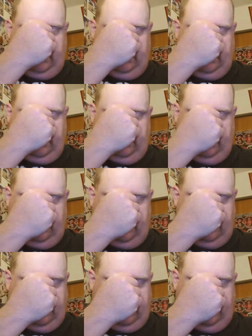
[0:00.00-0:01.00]

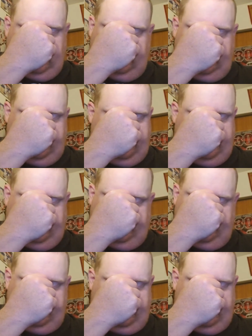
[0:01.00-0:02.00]

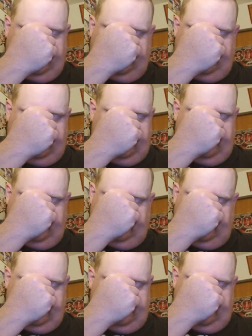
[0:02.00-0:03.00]

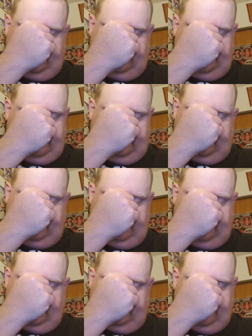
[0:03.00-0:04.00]
(no one is talking)